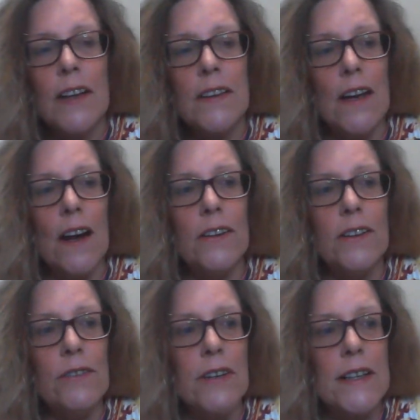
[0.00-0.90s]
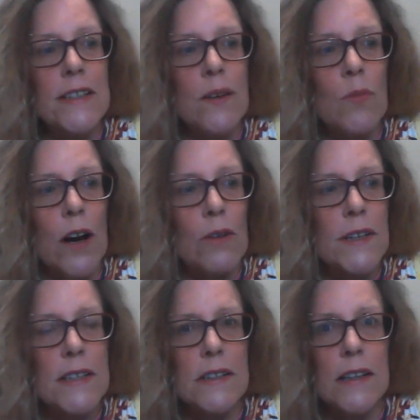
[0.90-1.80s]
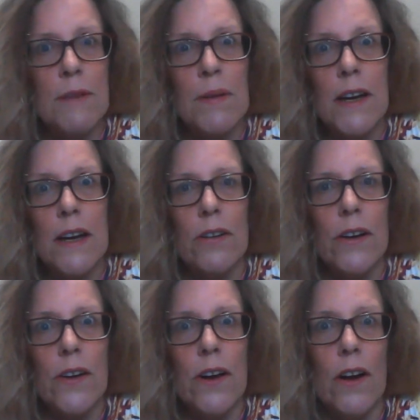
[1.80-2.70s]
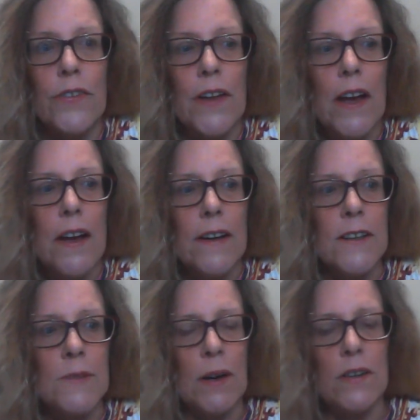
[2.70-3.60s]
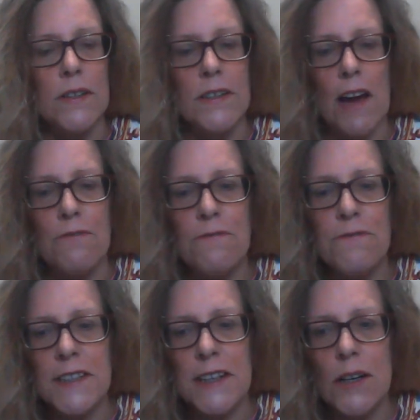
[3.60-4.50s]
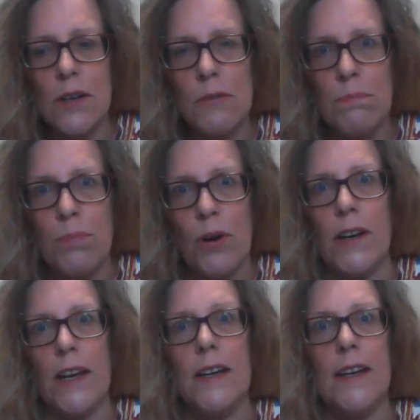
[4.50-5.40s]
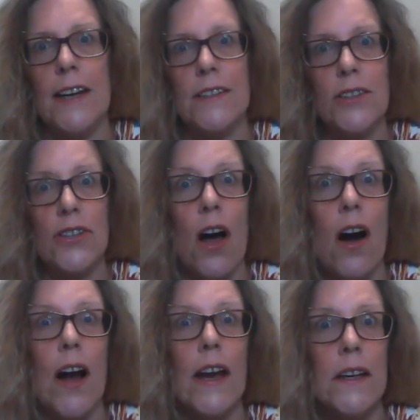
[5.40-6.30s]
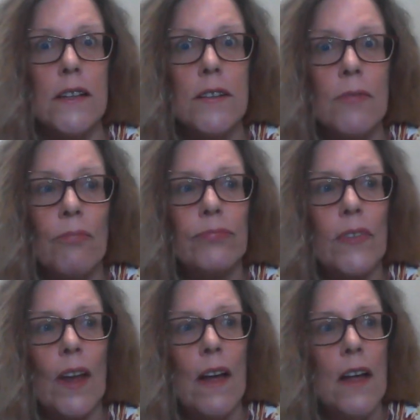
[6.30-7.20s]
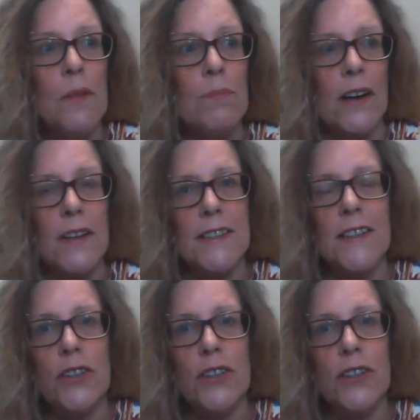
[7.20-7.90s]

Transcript: The only reason why we sleep here on earth is because our physical body gets tired because it